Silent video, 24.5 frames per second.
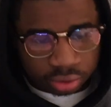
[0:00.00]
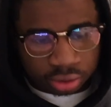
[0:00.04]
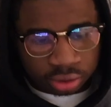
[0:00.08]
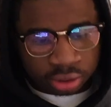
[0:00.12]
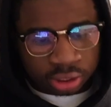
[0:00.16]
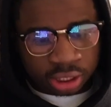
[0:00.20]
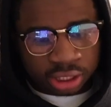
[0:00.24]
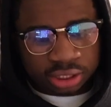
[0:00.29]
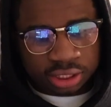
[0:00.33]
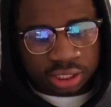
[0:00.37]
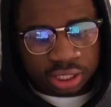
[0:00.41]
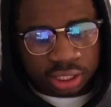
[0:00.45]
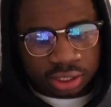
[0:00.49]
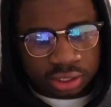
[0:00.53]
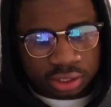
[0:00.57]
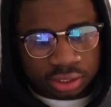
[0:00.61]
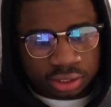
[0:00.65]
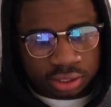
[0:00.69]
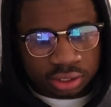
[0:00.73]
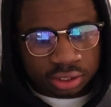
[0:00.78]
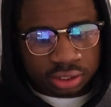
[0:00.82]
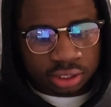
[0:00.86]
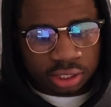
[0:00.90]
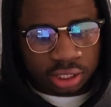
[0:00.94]
Knight
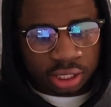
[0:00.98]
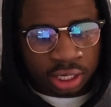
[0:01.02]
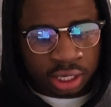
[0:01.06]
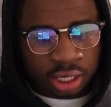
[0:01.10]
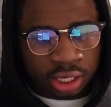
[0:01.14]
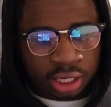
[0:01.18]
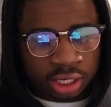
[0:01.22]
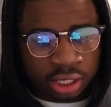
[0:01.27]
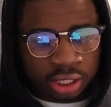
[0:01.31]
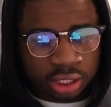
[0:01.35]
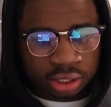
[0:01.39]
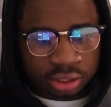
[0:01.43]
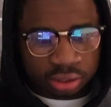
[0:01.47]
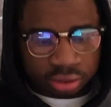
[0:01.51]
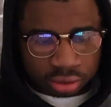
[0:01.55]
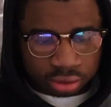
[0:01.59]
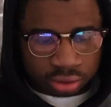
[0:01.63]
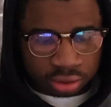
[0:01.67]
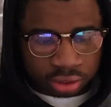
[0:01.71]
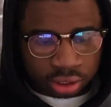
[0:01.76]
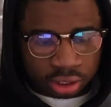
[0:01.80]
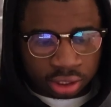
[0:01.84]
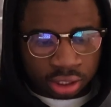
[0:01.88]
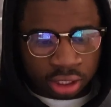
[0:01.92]
takes, and
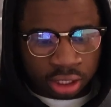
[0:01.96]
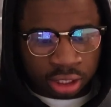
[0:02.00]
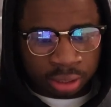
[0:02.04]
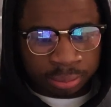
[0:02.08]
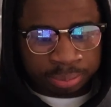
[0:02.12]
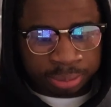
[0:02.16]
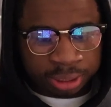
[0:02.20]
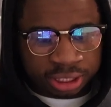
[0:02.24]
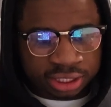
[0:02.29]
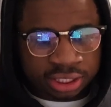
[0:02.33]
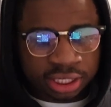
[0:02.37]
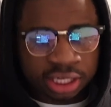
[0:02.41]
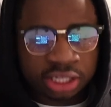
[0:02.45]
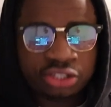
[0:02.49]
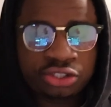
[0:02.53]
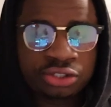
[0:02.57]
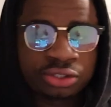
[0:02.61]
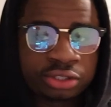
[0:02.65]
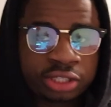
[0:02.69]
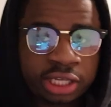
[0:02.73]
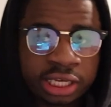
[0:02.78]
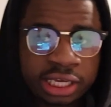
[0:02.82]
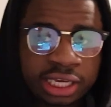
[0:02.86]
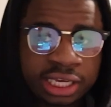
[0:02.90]
b takes.
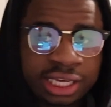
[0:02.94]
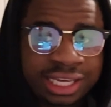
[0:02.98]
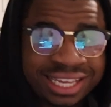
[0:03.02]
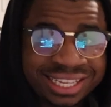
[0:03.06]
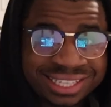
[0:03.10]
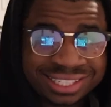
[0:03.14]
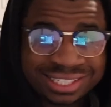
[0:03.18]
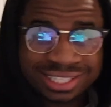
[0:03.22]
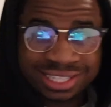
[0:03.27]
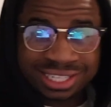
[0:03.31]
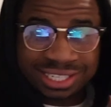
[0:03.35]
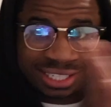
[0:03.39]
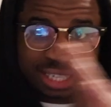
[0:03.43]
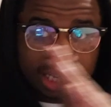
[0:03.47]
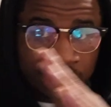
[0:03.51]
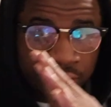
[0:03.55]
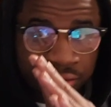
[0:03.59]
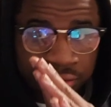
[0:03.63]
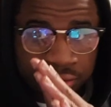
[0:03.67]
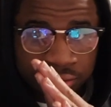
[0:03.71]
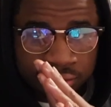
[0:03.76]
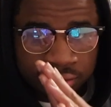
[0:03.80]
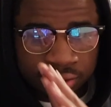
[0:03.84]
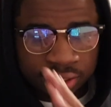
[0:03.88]
You're taking into the
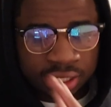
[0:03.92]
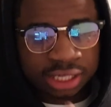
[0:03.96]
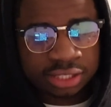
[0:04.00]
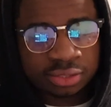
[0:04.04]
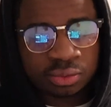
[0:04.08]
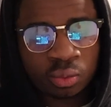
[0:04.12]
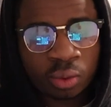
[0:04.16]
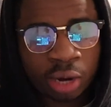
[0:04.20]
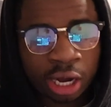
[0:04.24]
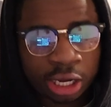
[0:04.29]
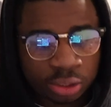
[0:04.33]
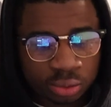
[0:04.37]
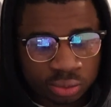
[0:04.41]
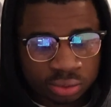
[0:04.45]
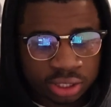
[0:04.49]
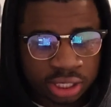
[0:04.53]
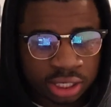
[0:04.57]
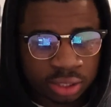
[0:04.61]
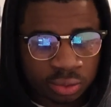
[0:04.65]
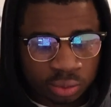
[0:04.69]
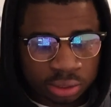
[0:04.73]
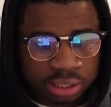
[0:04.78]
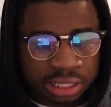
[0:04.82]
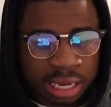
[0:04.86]
center. That's why you
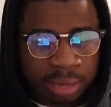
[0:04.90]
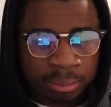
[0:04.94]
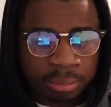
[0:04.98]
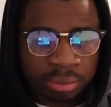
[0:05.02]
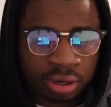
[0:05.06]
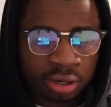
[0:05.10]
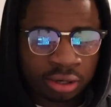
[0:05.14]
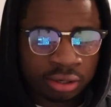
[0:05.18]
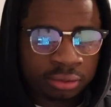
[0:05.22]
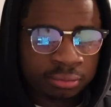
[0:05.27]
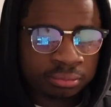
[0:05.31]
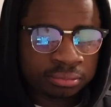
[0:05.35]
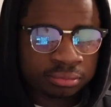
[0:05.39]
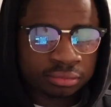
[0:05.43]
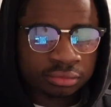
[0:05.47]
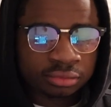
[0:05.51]
take with that pawn.